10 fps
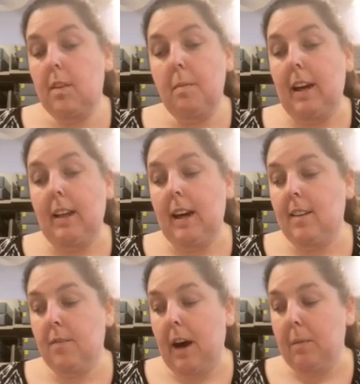to me,
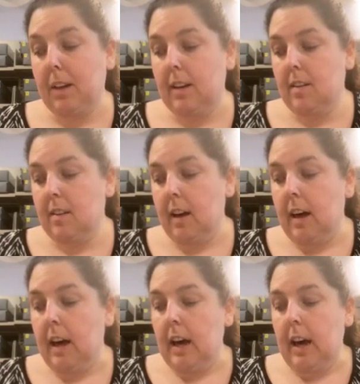that's fabulous.
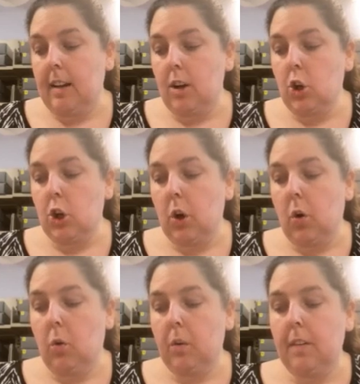It does
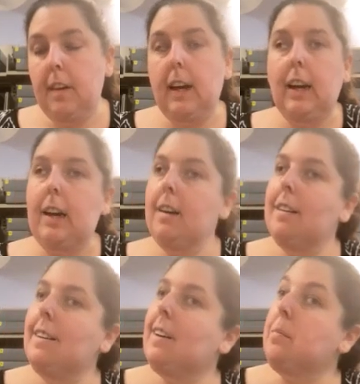show the
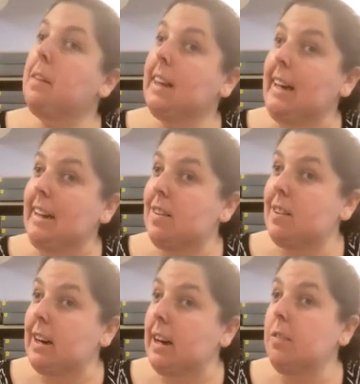complete
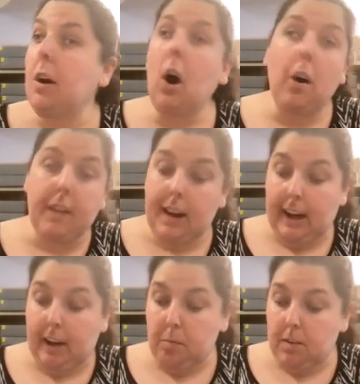listing of all the
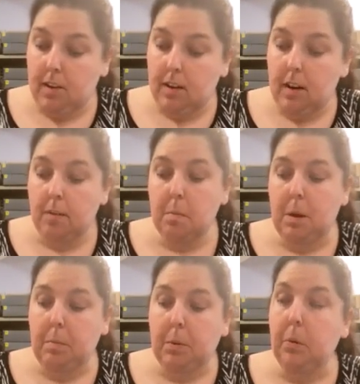names of the
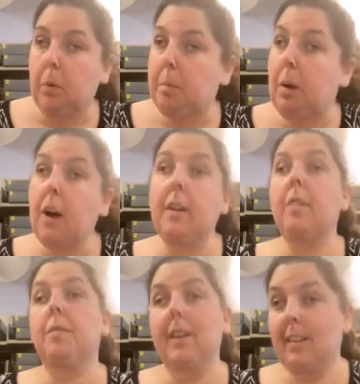people who were part
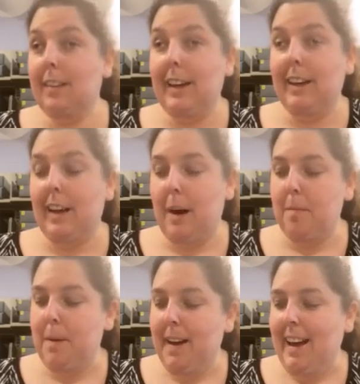of the glee
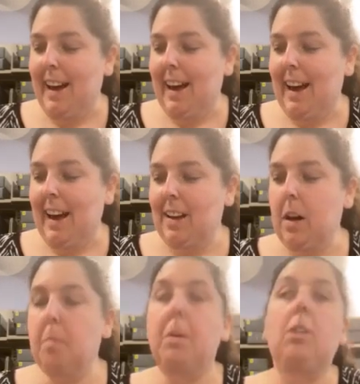club, and
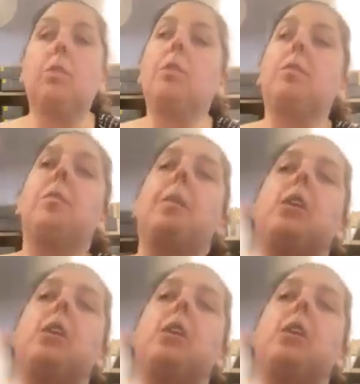a beautiful